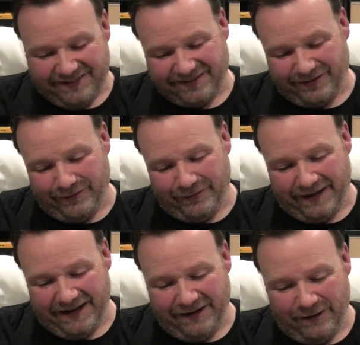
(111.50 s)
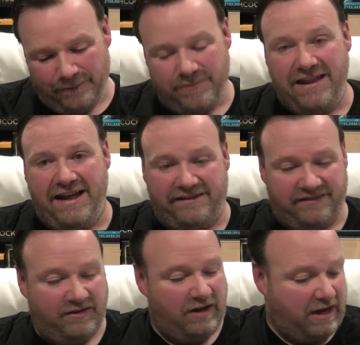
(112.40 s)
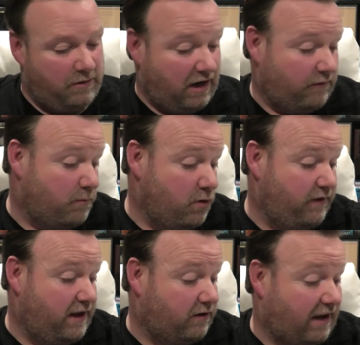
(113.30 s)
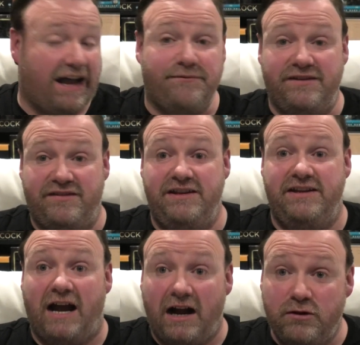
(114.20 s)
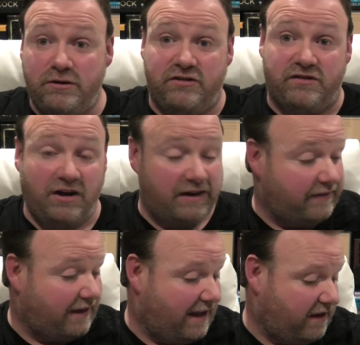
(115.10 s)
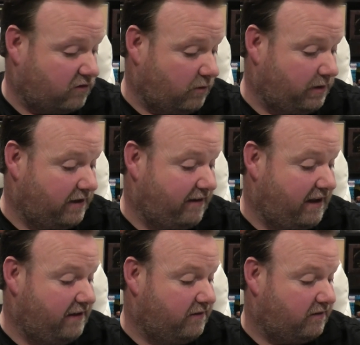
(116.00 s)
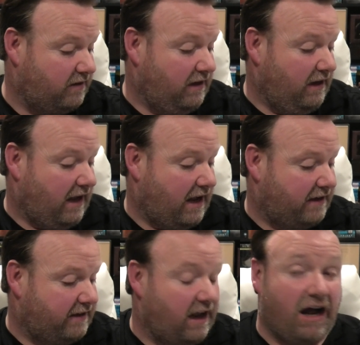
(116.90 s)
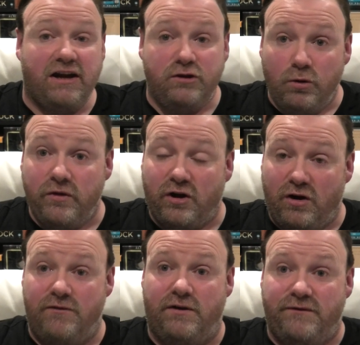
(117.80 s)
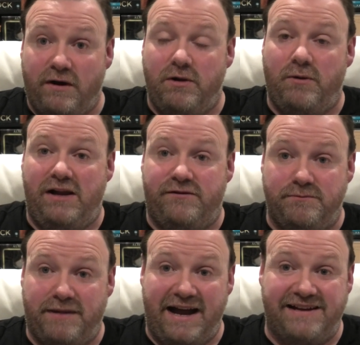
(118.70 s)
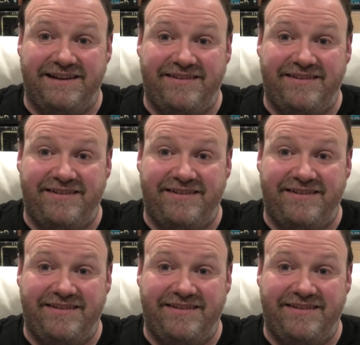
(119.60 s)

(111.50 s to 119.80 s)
So up next, I have a movie here that I haven't seen yet. I only just got it in the last couple of days, and I know the cover very well from back in the